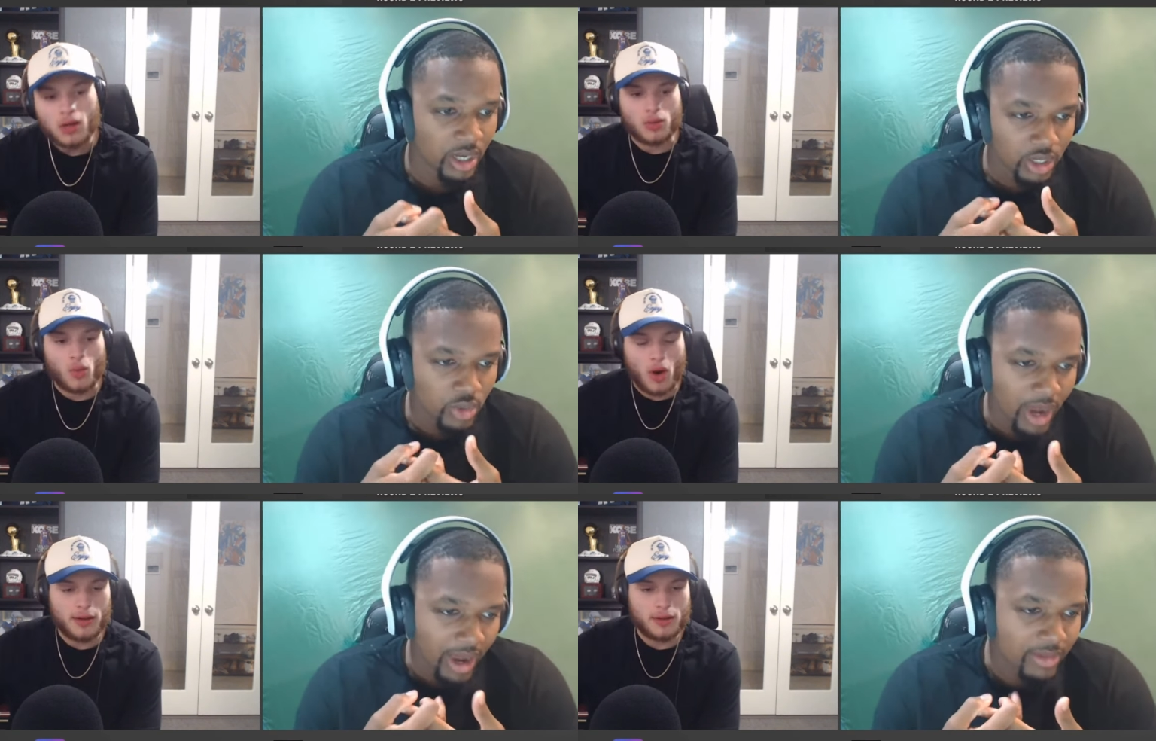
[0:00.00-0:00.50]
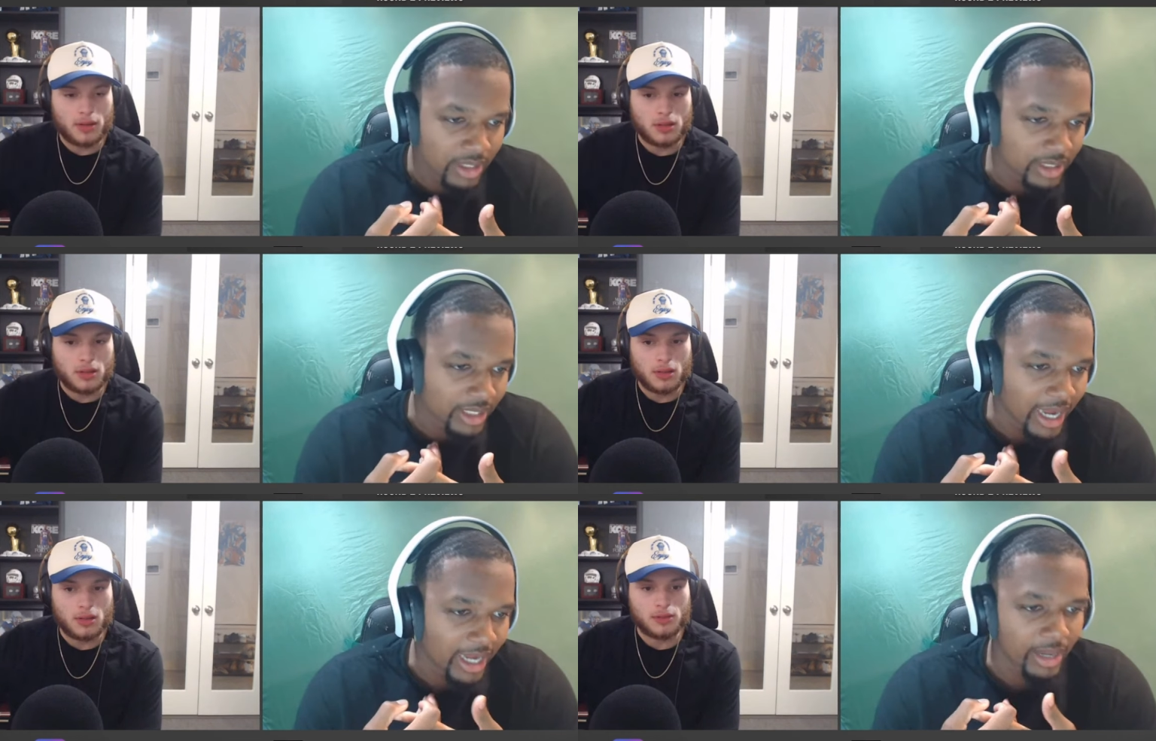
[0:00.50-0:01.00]
Speaker 1: You have right. to
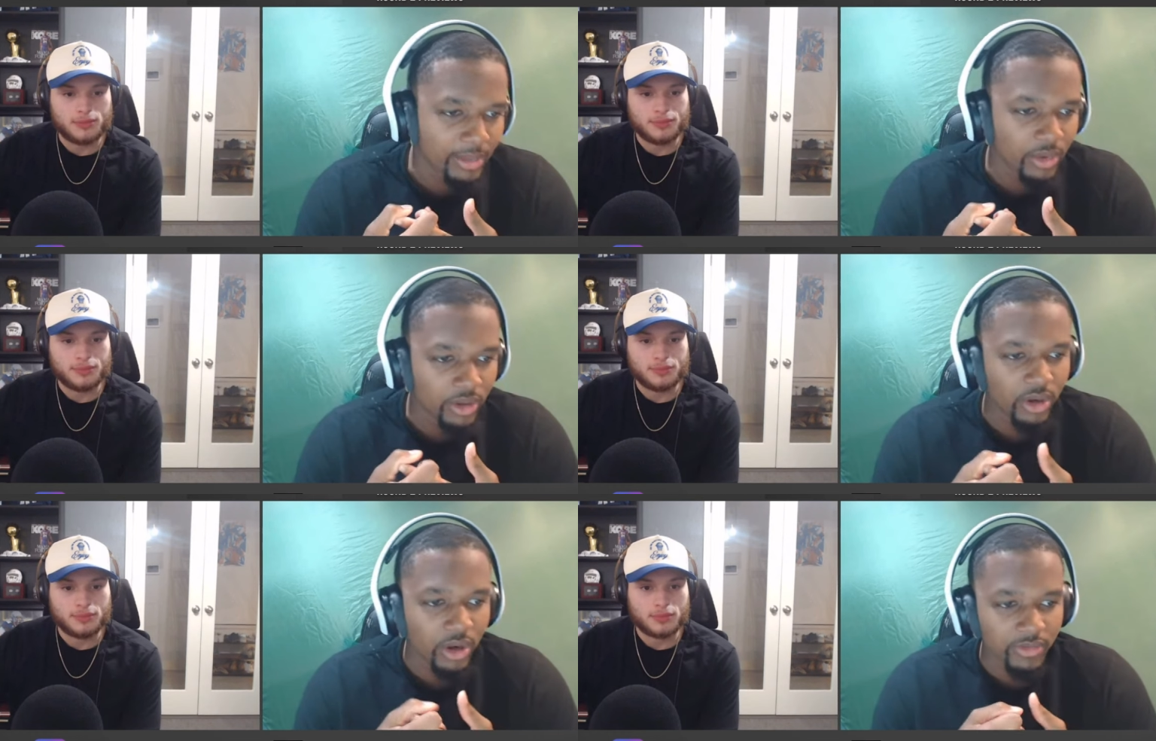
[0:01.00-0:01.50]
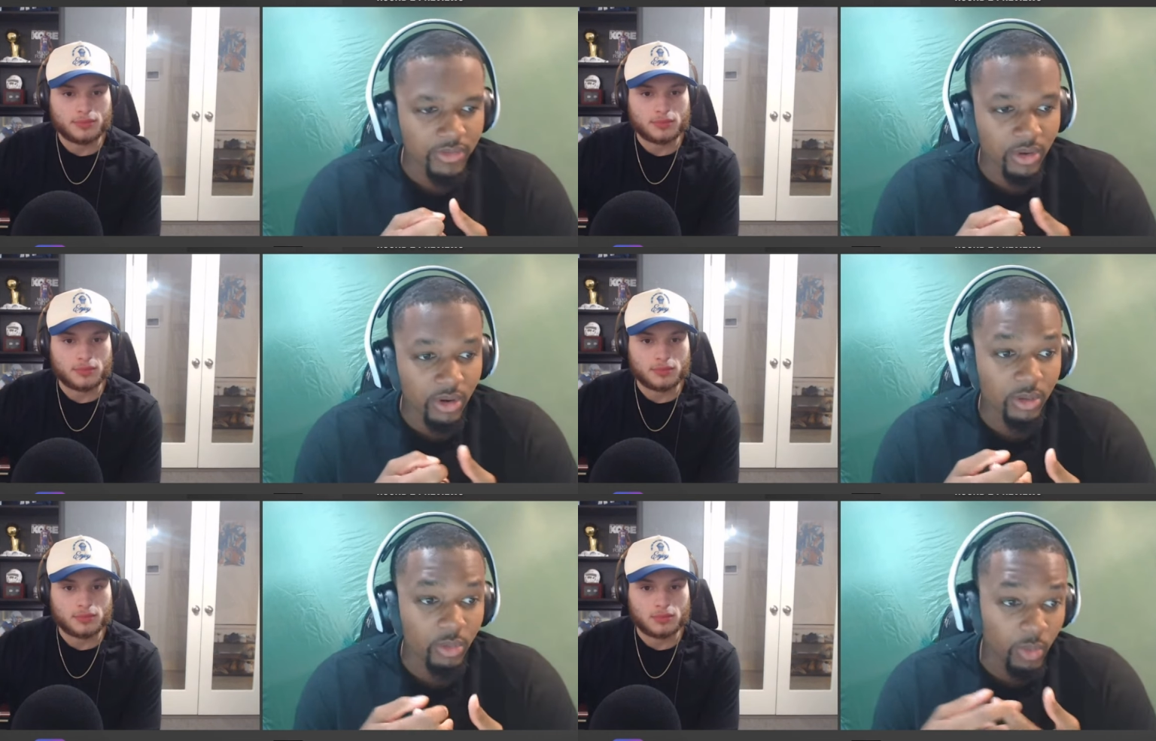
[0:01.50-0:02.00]
attack him on the off
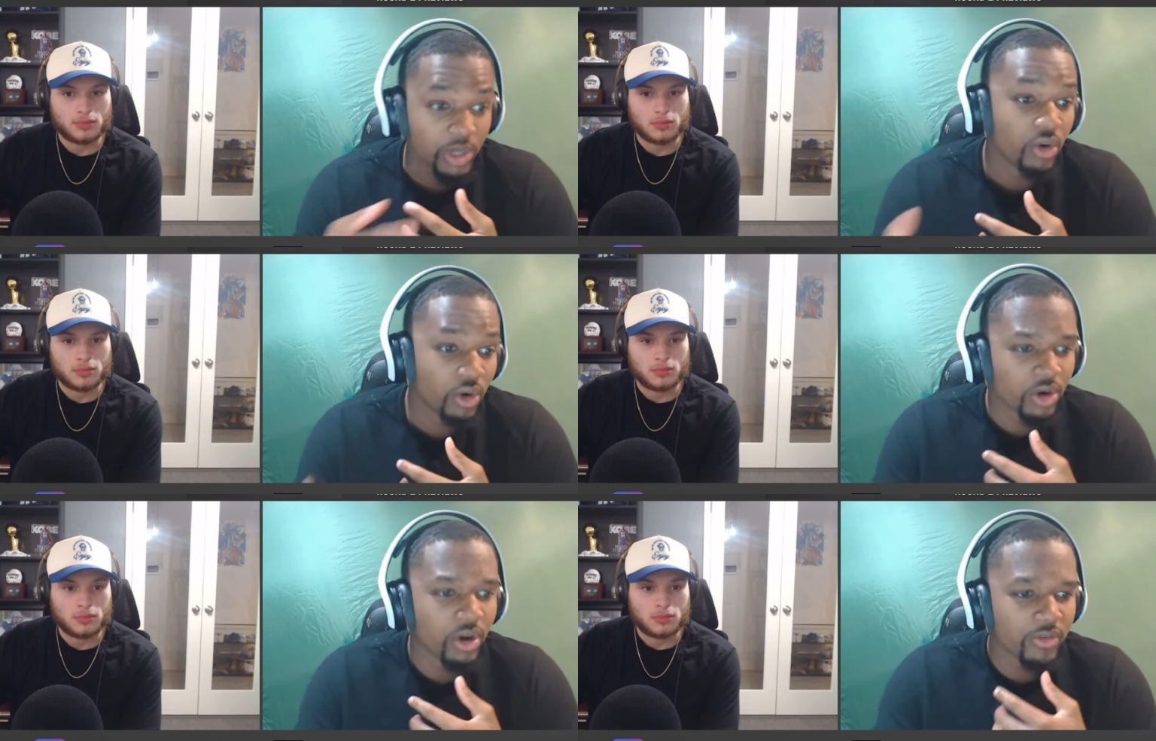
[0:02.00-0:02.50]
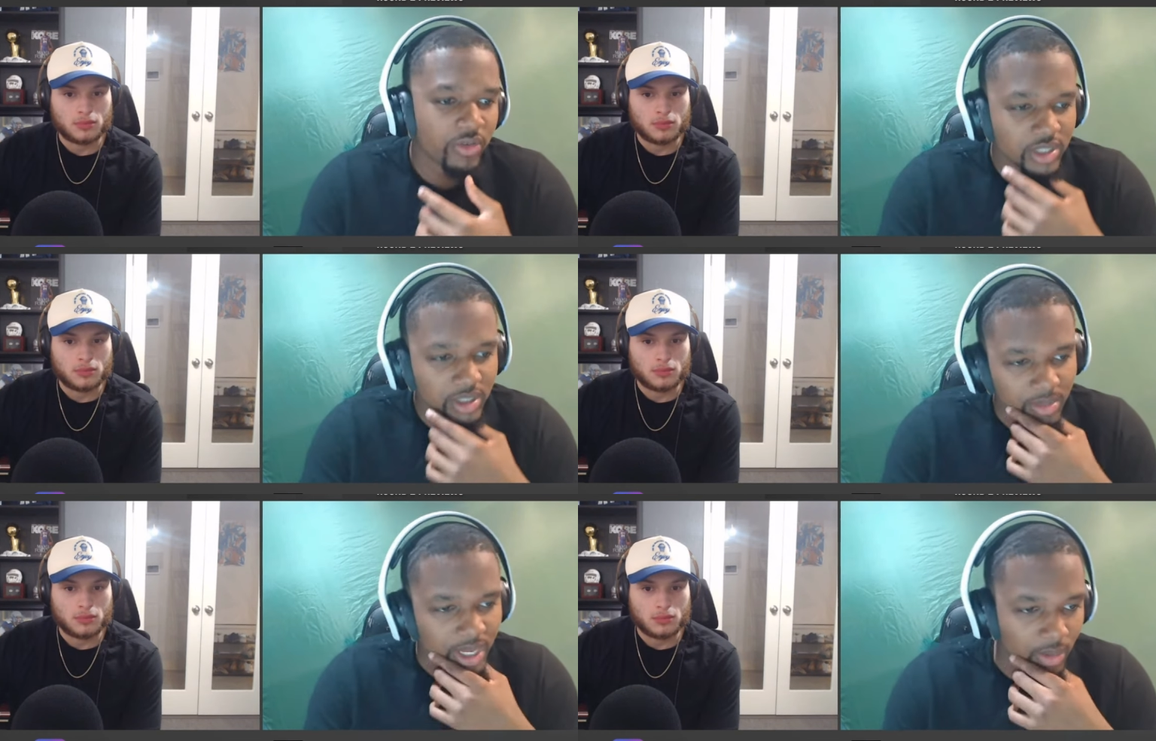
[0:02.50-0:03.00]
on when you're on offense
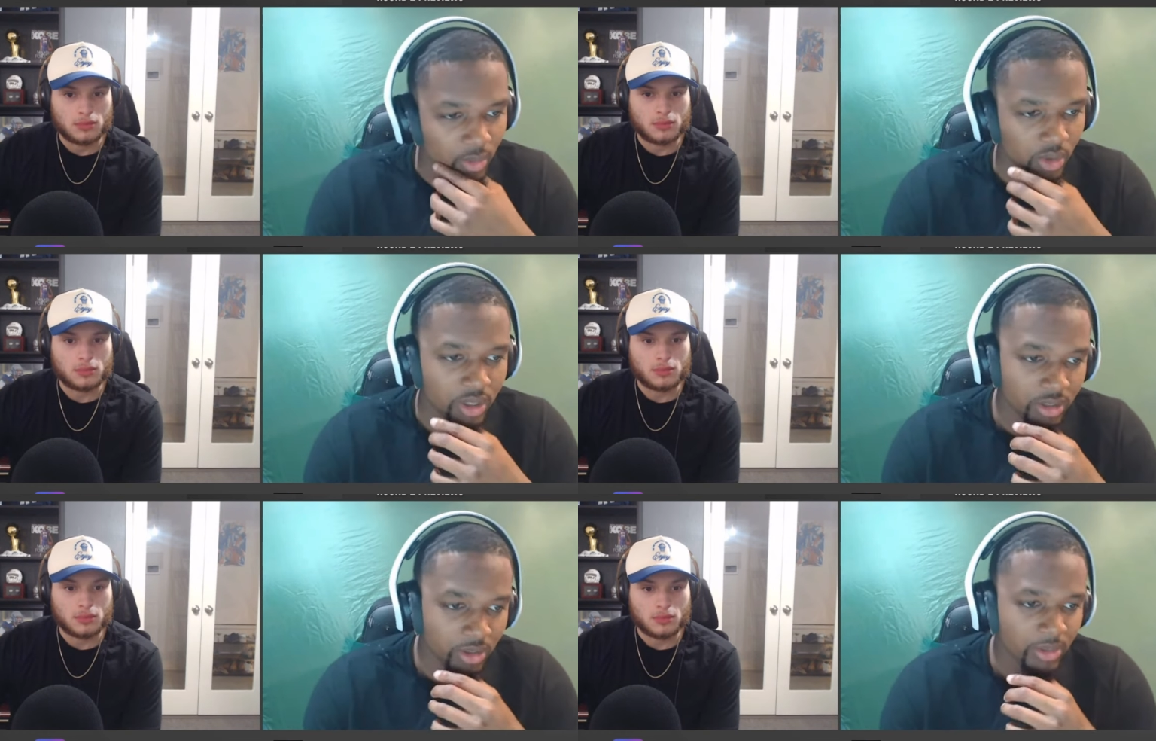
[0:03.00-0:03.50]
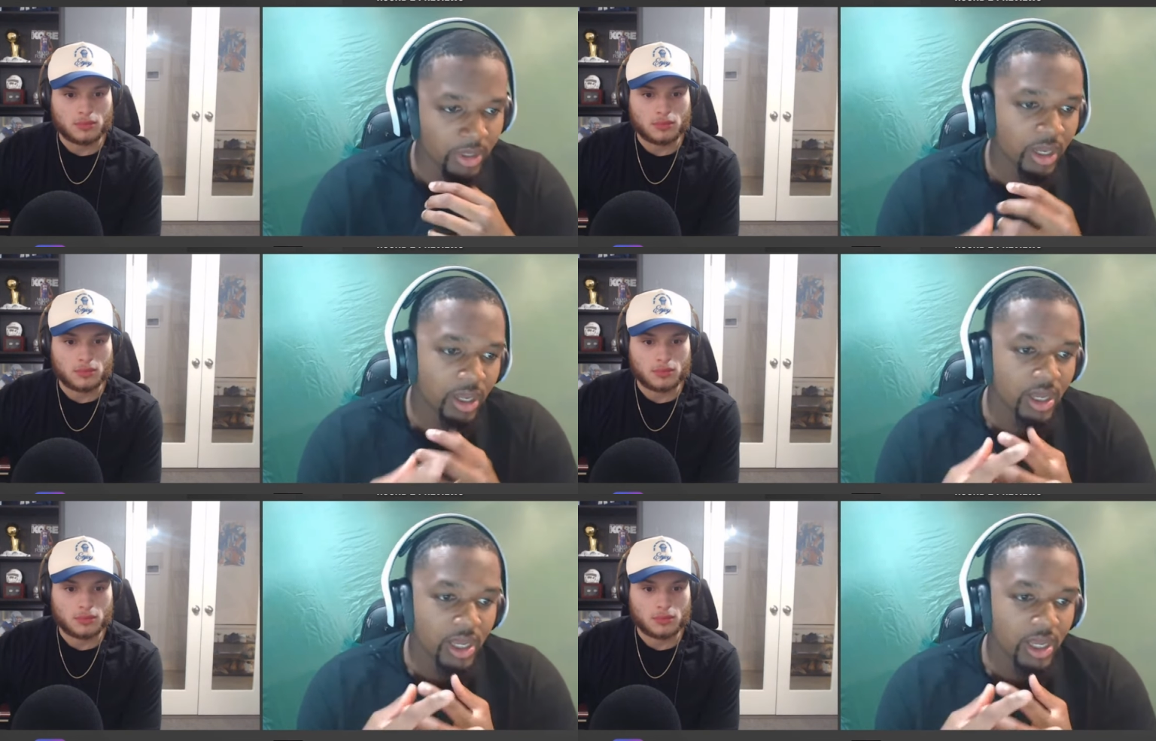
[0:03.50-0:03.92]
and make him work a little bit.